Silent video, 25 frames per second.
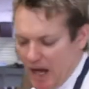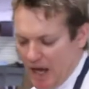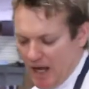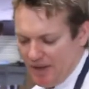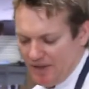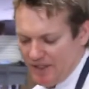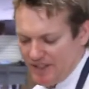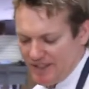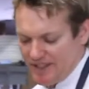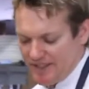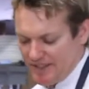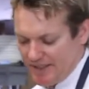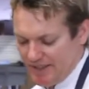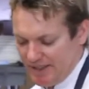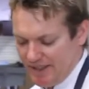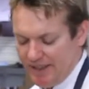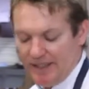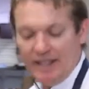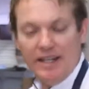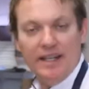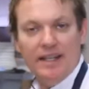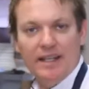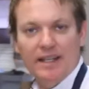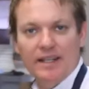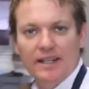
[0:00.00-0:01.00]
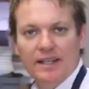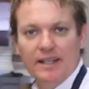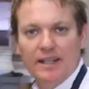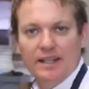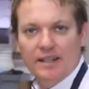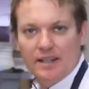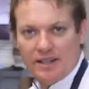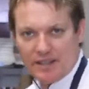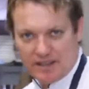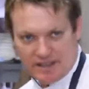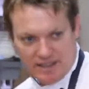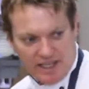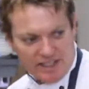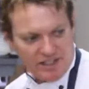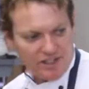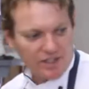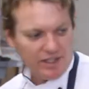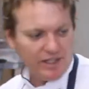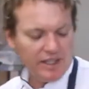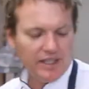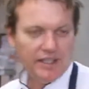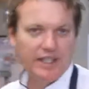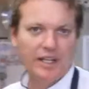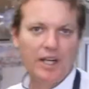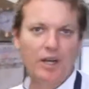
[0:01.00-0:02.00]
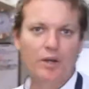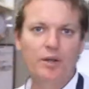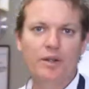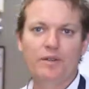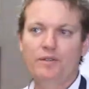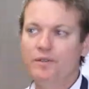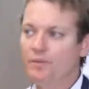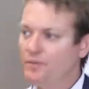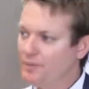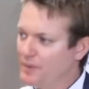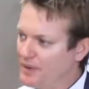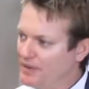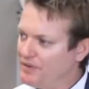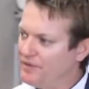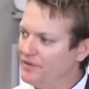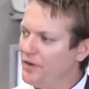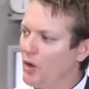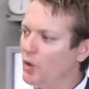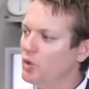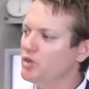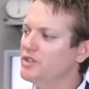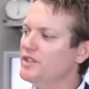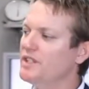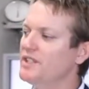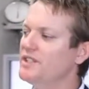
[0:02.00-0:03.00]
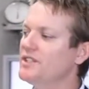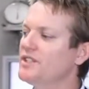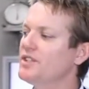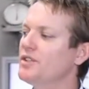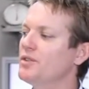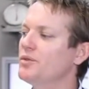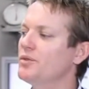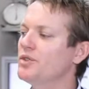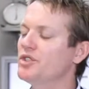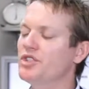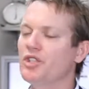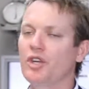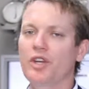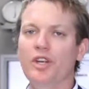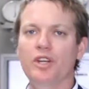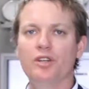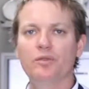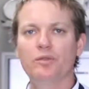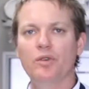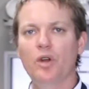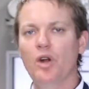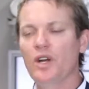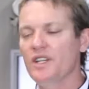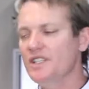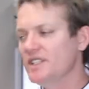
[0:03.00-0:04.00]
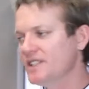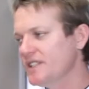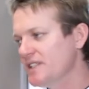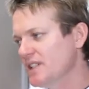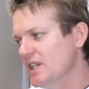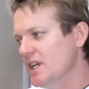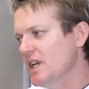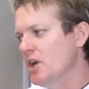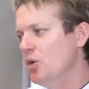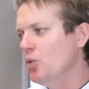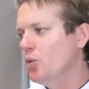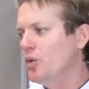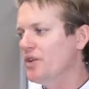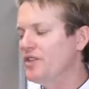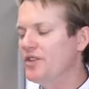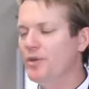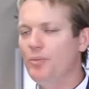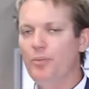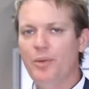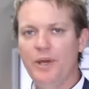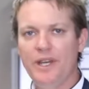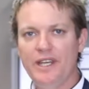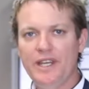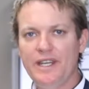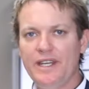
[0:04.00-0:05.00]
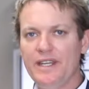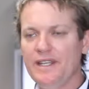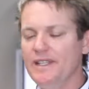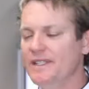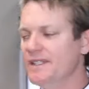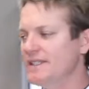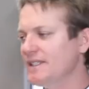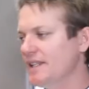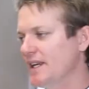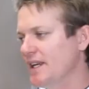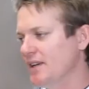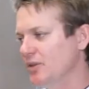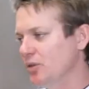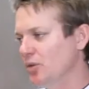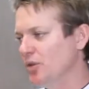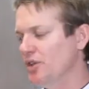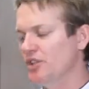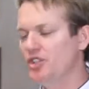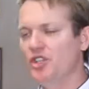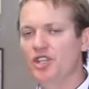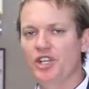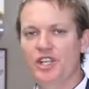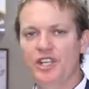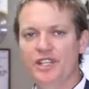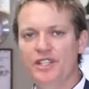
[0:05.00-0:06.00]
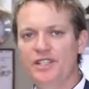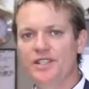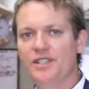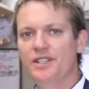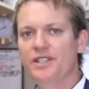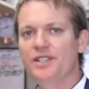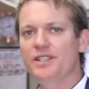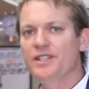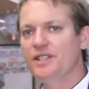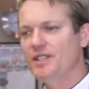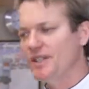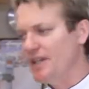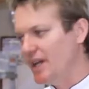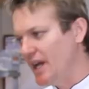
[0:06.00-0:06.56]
This is the leek that's actually going to be folded into the risotto rice with the peas and all the cheeses,